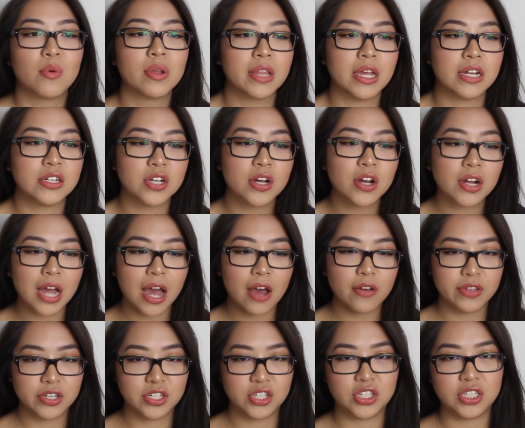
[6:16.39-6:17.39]
When they took
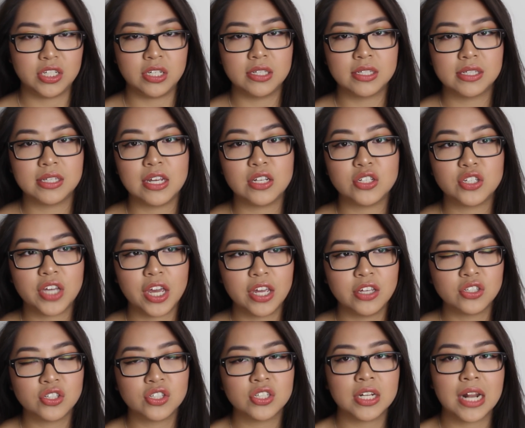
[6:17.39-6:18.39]
out the sheets, they
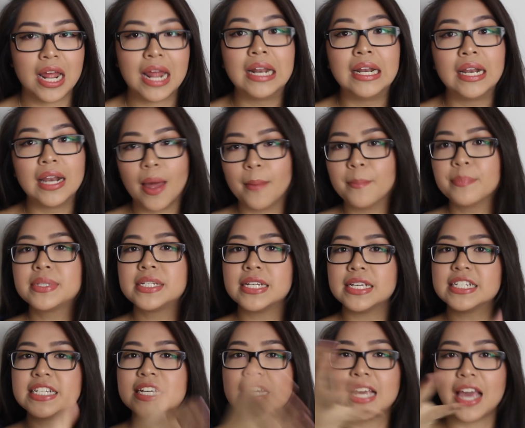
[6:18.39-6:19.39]
changed it and lumped
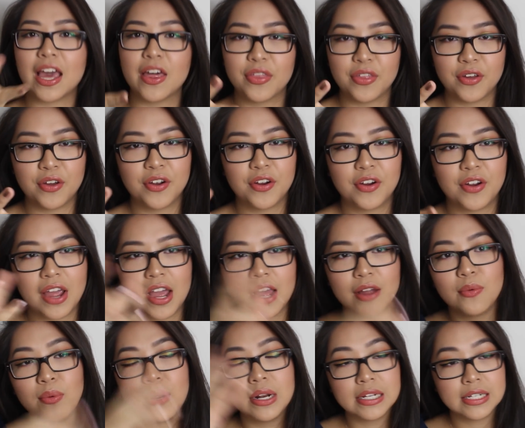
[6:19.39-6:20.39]
it together
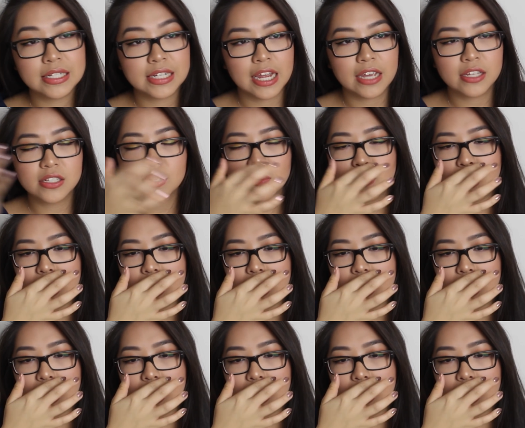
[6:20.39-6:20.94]
and went to take to